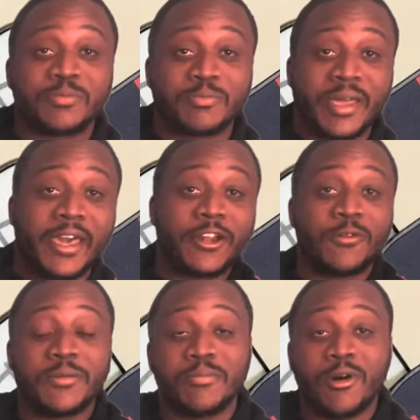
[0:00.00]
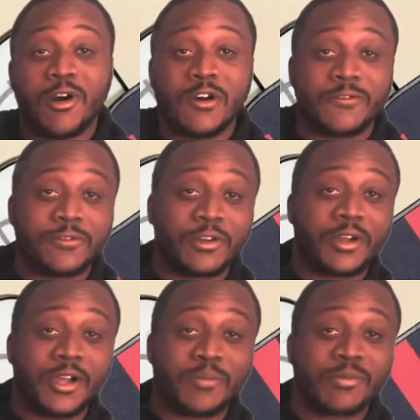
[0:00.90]
paddle and ball
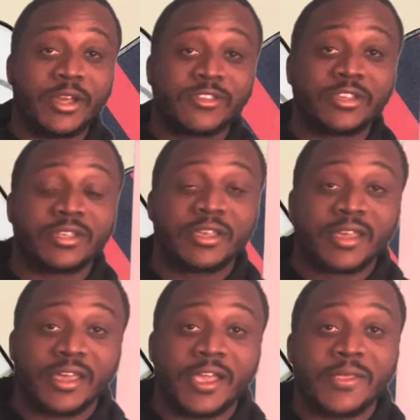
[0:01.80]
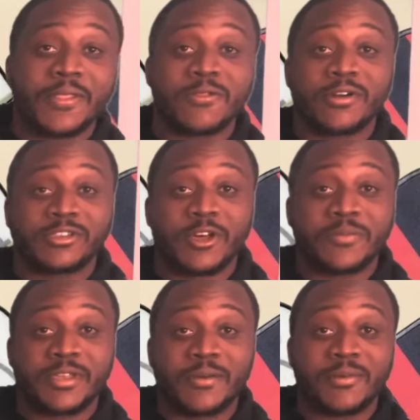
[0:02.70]
for a present, and then looked up
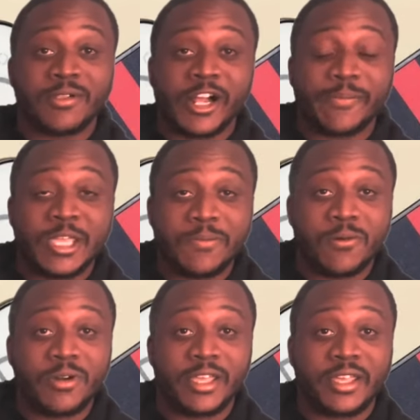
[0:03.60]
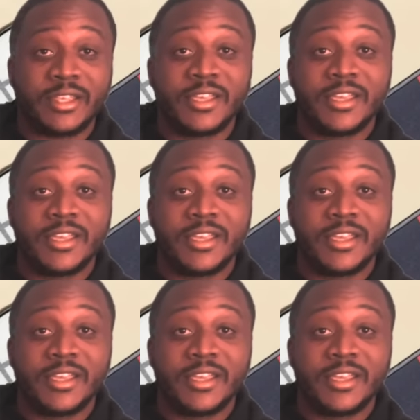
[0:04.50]
that a lot of people get